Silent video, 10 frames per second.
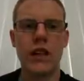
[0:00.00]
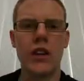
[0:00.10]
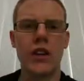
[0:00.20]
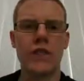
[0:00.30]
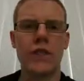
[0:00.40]

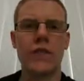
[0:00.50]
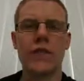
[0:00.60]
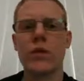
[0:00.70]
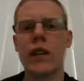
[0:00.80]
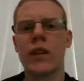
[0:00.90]
So the first
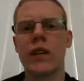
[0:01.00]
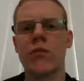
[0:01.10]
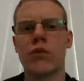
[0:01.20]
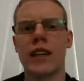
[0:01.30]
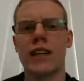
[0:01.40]
way we can
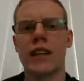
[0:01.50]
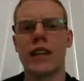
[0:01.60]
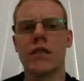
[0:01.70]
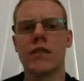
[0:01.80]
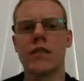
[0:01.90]
break
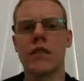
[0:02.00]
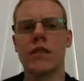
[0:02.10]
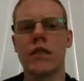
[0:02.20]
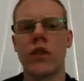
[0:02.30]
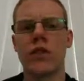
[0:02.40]
down the
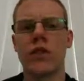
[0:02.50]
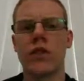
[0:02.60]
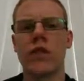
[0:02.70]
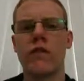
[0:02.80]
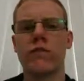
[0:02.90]
assignment
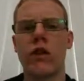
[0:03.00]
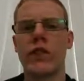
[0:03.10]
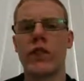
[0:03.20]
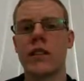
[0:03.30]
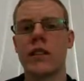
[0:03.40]
of
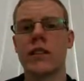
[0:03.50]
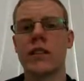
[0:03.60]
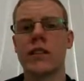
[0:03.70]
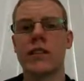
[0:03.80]
processes to